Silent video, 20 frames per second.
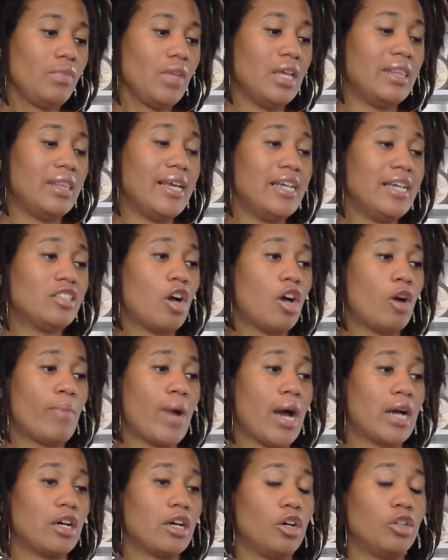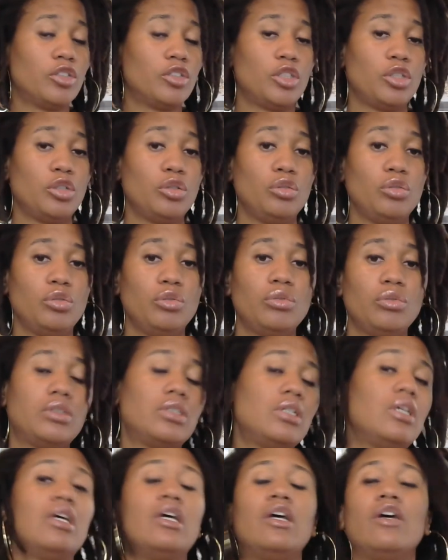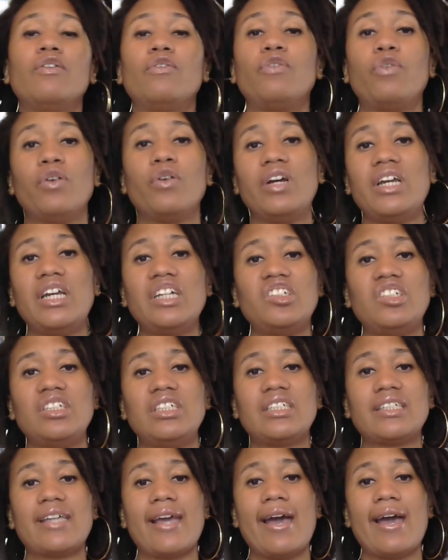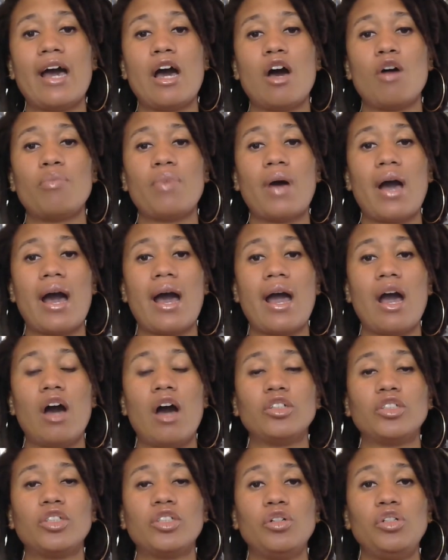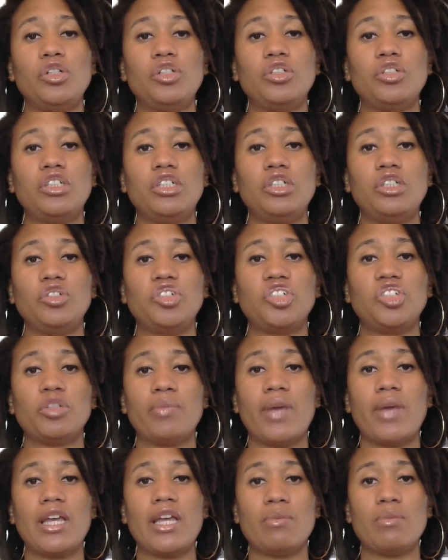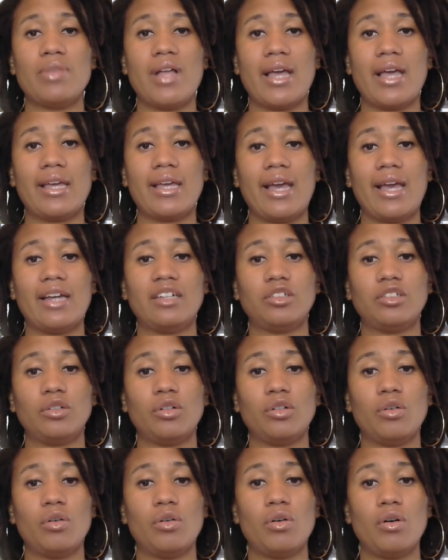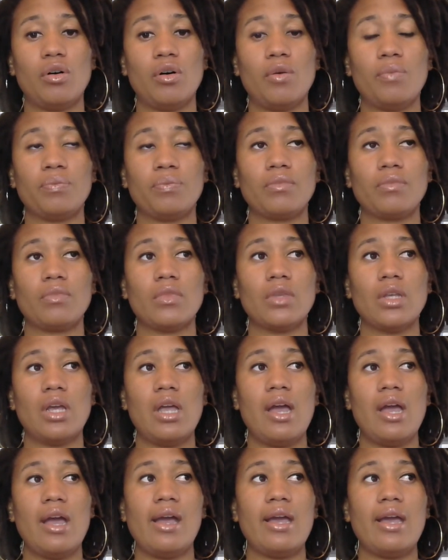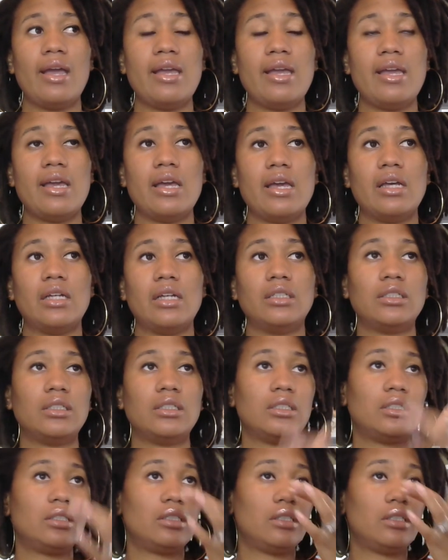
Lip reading: these are my go-tos for itchy scalp. I also used to use Jamaican black castor oil, and